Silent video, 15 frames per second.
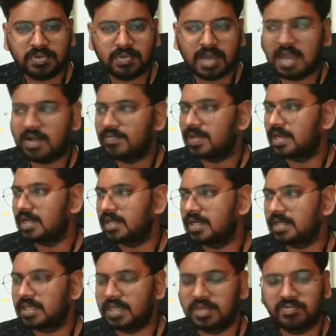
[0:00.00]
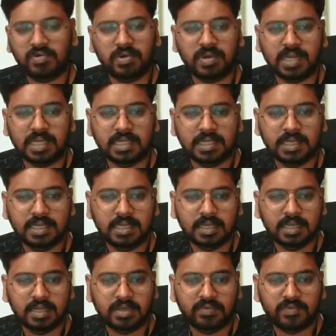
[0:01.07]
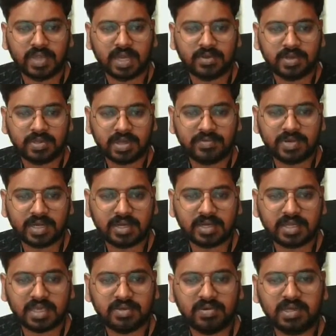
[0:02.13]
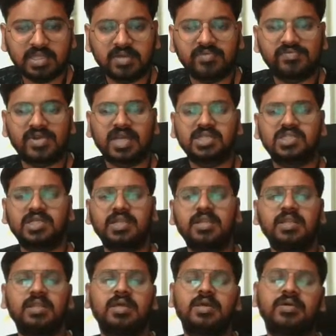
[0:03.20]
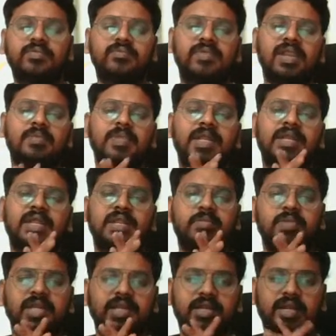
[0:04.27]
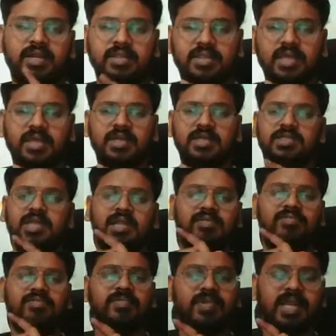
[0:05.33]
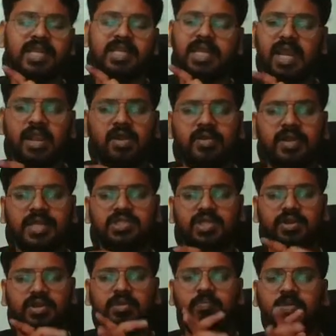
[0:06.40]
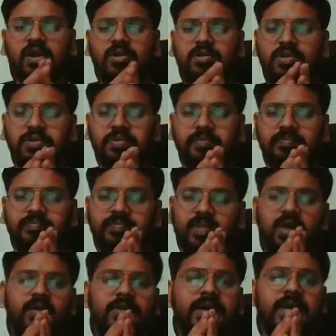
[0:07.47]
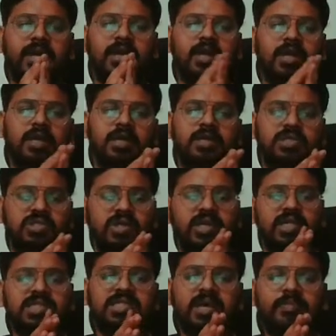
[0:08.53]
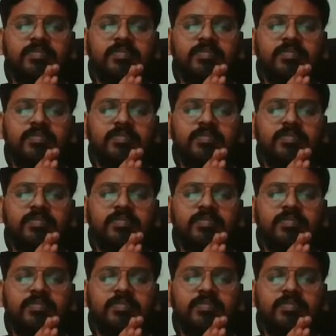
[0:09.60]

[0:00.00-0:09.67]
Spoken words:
have a written keyword, the function will be terminated there itself. It cannot execute block 2. Okay, so in some